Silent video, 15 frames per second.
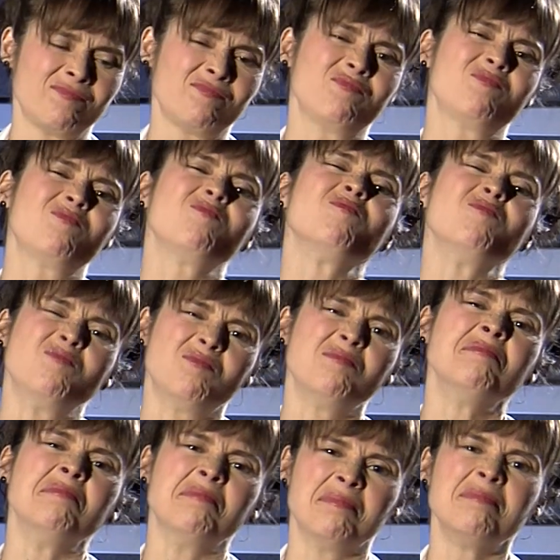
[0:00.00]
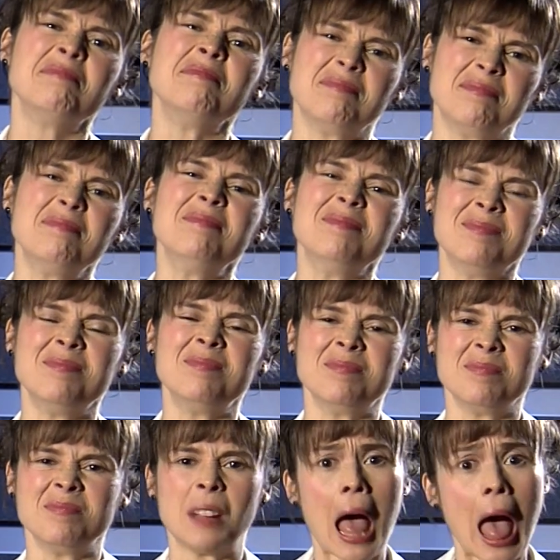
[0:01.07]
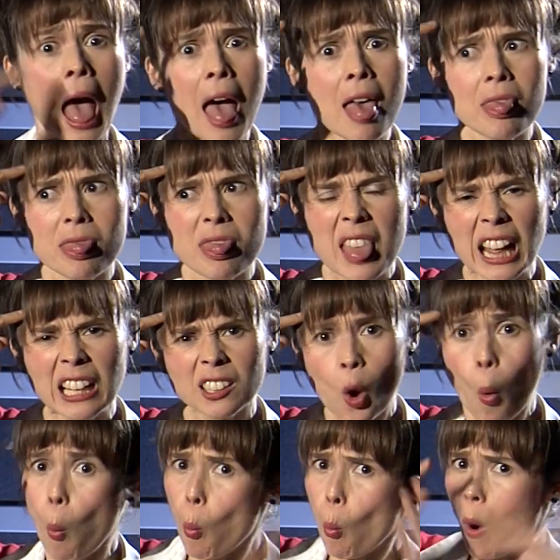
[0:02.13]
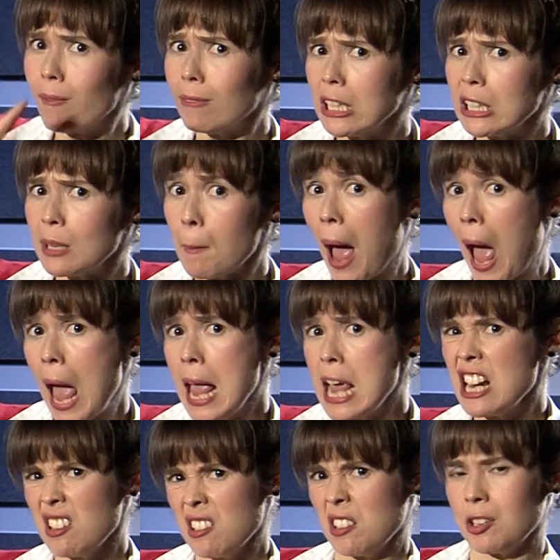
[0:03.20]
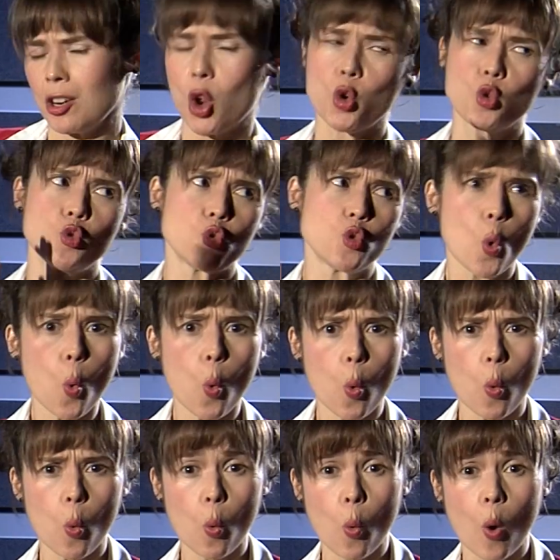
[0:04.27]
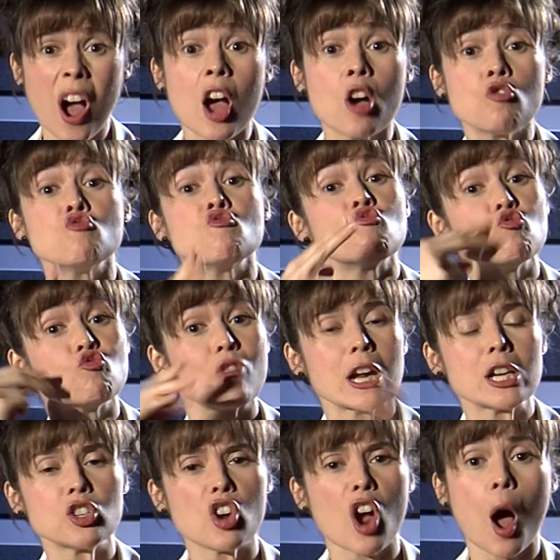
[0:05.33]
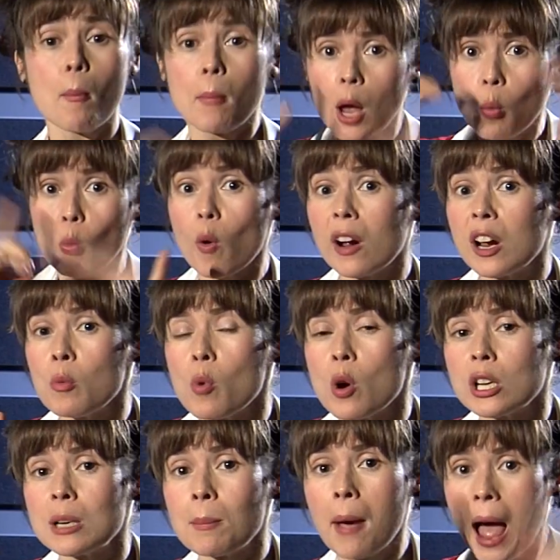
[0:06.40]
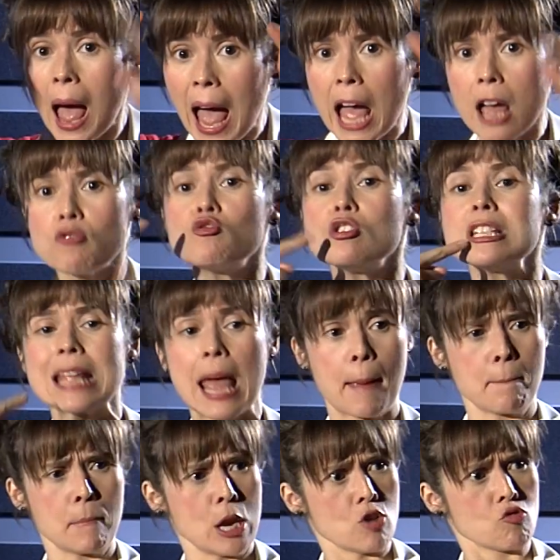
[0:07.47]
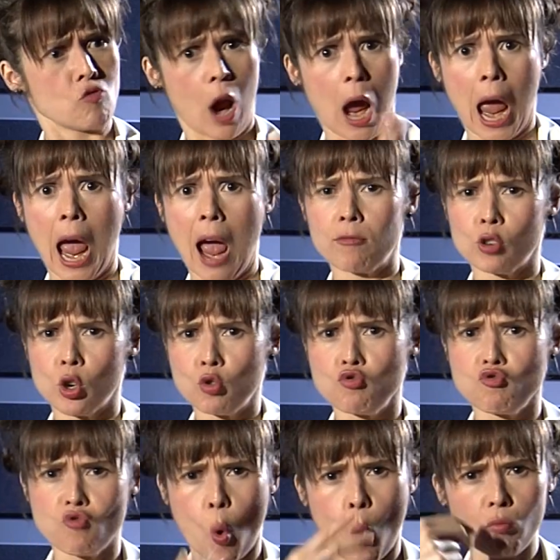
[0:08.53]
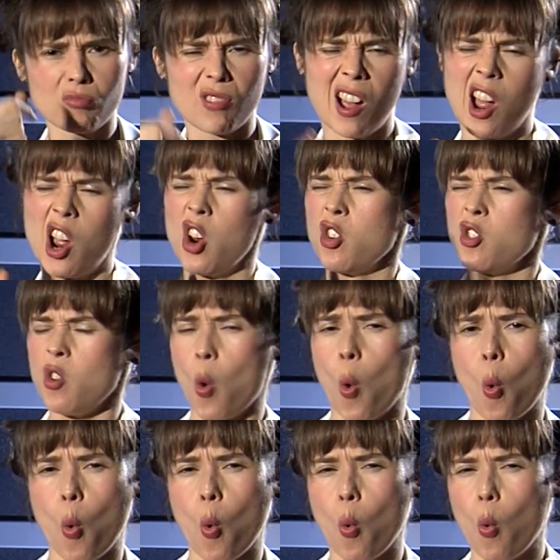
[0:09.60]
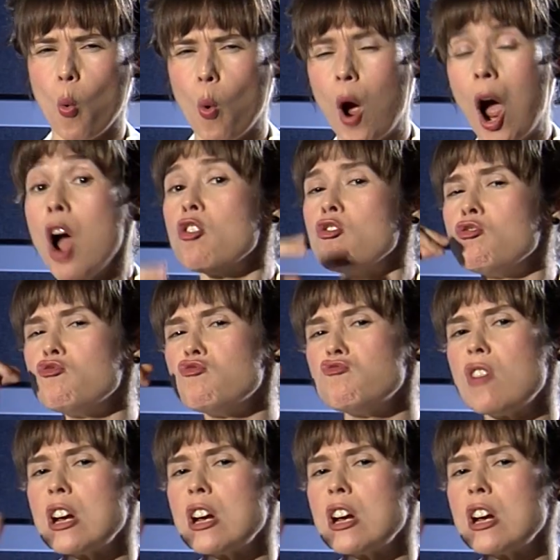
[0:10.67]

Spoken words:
The French army are very confident and are not at all worried or scared by Henry's claim to rule France.